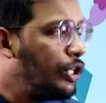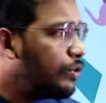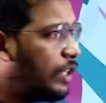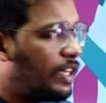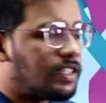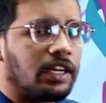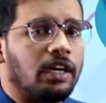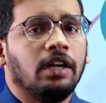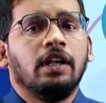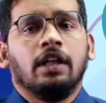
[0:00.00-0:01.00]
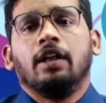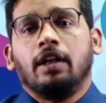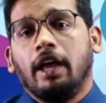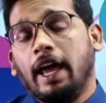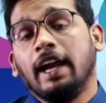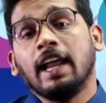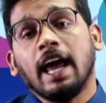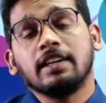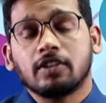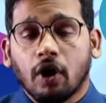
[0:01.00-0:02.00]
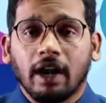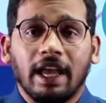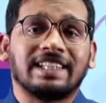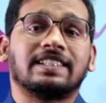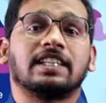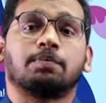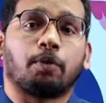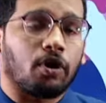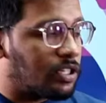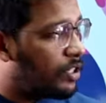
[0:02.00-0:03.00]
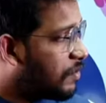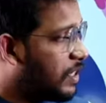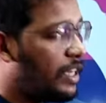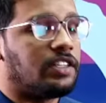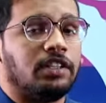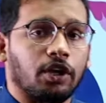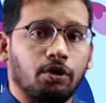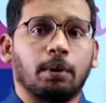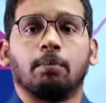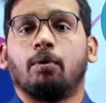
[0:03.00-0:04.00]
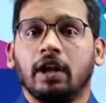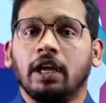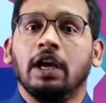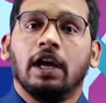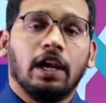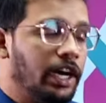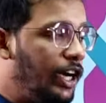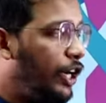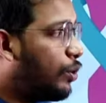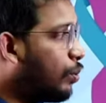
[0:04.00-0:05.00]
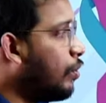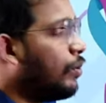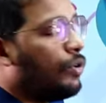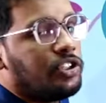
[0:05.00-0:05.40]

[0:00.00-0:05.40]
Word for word: So there is a enhanced or excess production of cells in the human body leading to